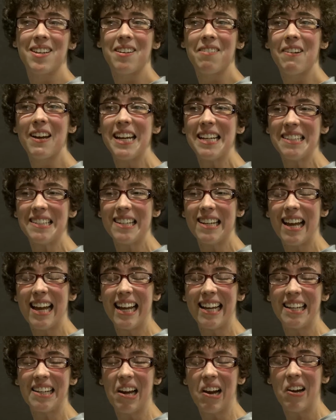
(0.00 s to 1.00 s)
Great,
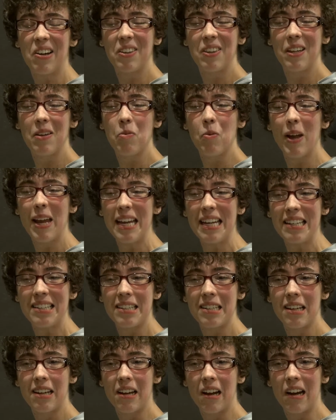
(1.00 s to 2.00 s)
I can hardly
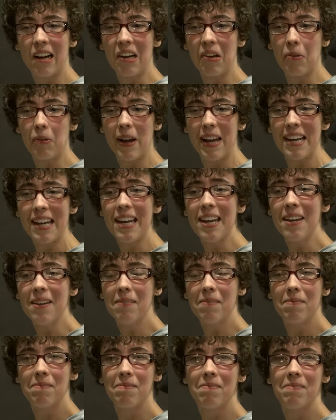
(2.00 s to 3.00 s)
wait. Are you ready?